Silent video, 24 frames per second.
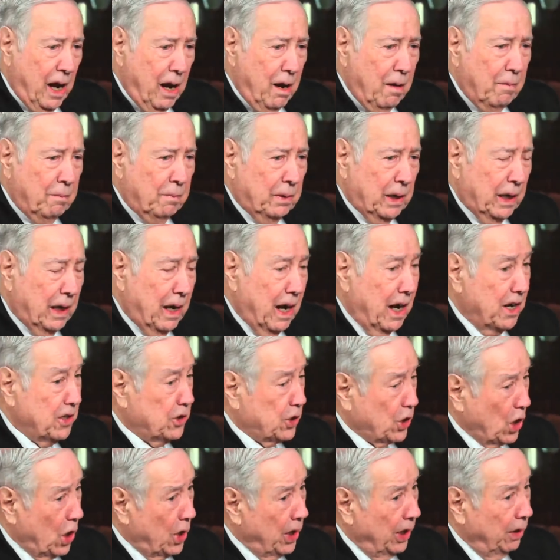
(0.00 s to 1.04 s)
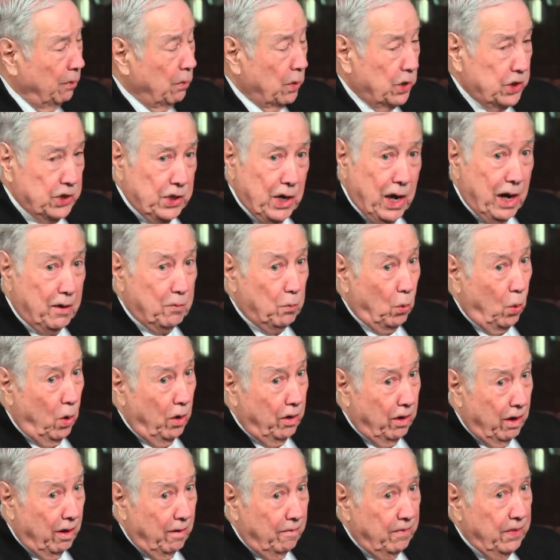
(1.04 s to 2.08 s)
and I certainly was not one
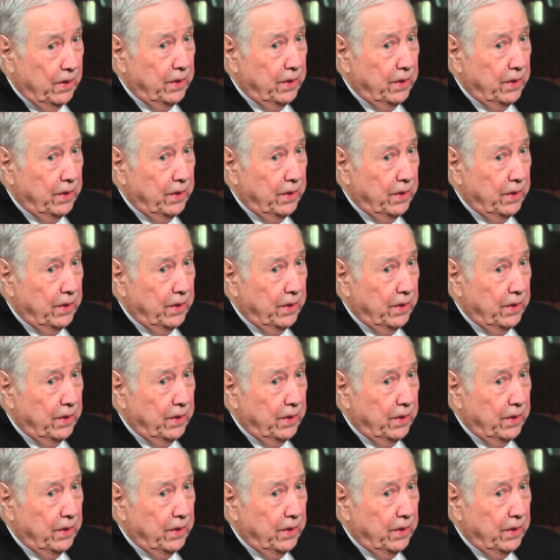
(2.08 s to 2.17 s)
of